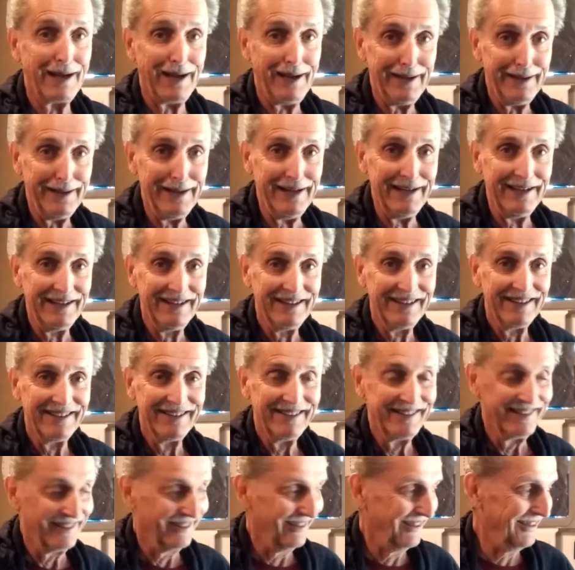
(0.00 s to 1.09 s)
hiding.
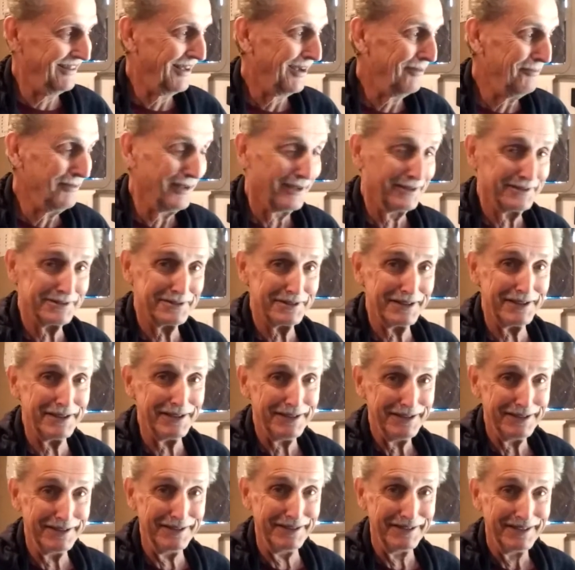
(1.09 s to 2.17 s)
I'm not
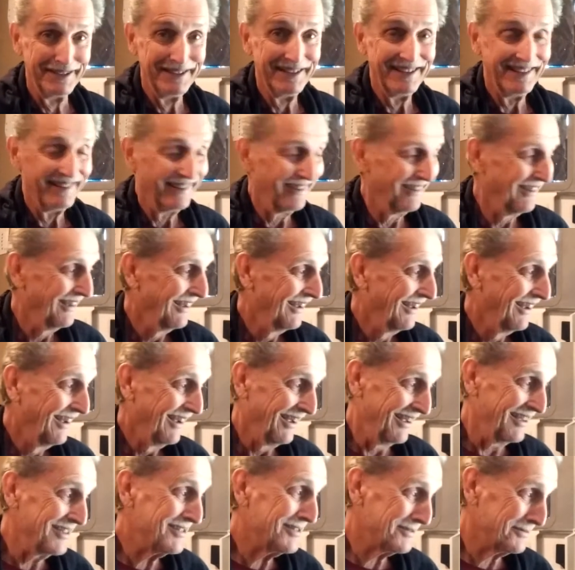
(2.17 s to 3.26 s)
shitting.
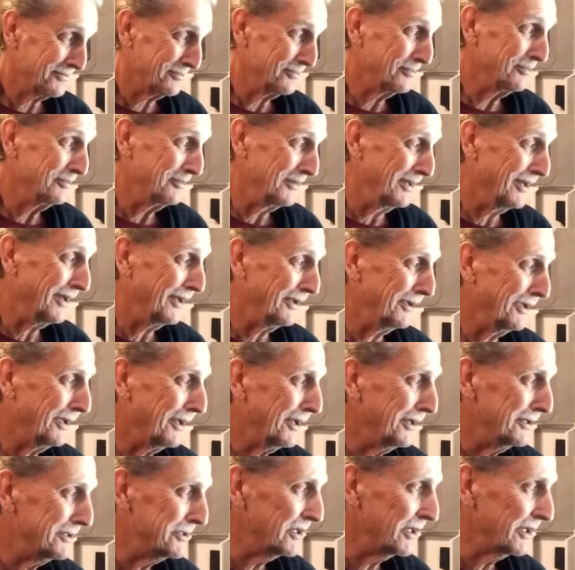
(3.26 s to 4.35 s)
It's yeah, you
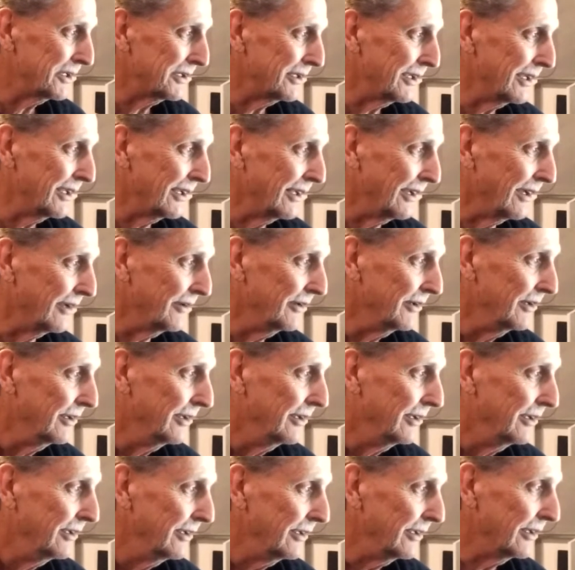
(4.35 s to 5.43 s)
got to check that out.
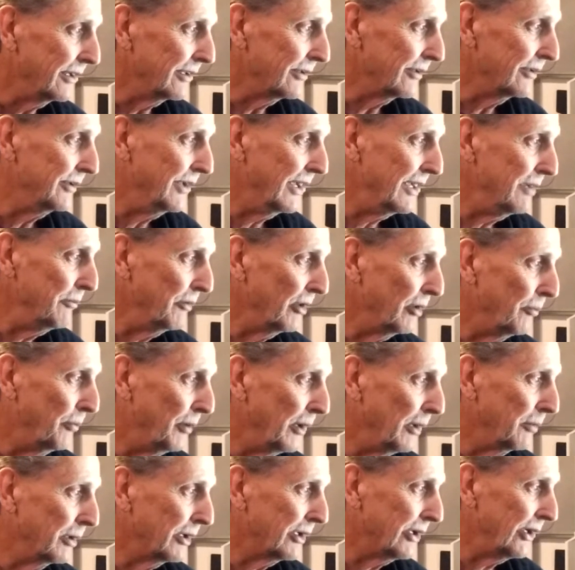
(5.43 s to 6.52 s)
Yeah, the name of the
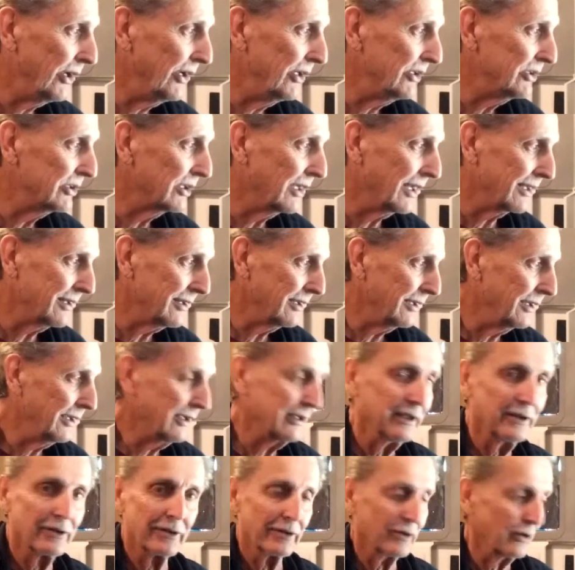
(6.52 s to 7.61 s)
publication I
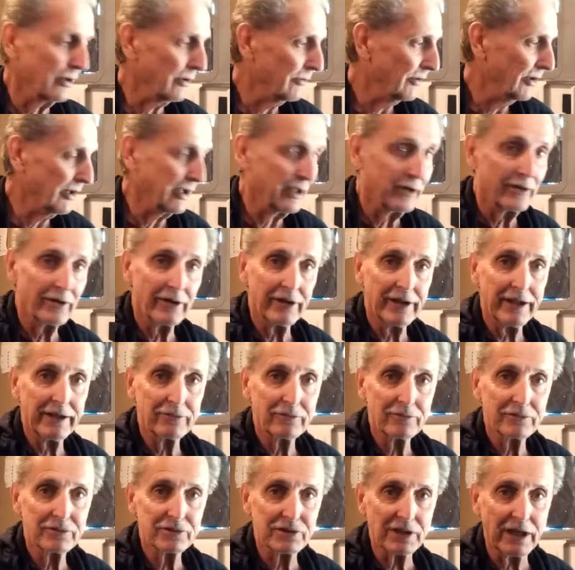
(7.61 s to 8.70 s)
think or, or internet
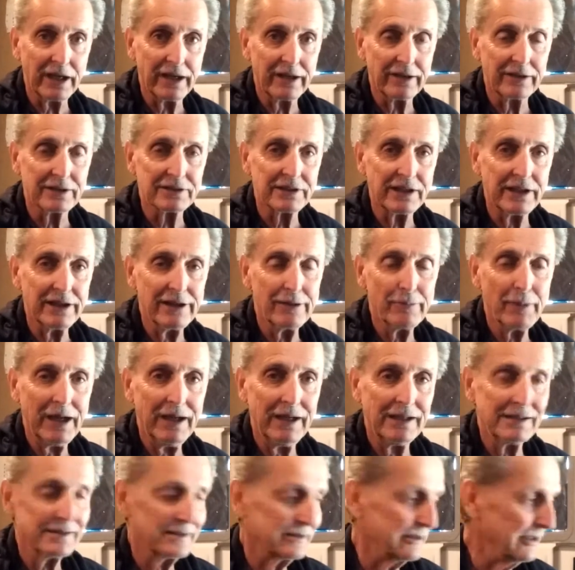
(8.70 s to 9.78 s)
site is
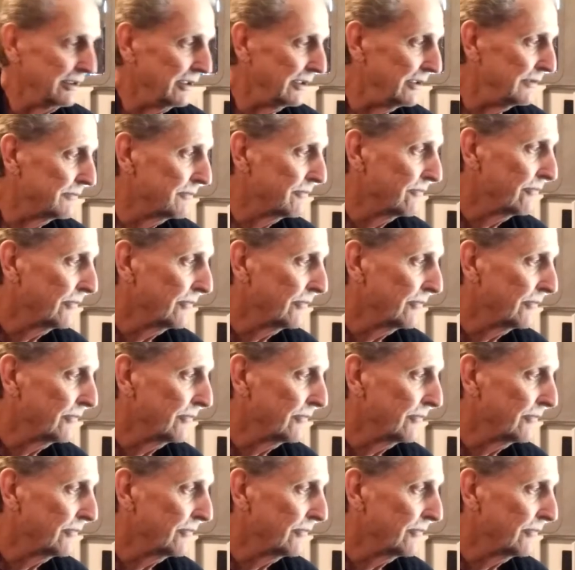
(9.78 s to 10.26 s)
MIC,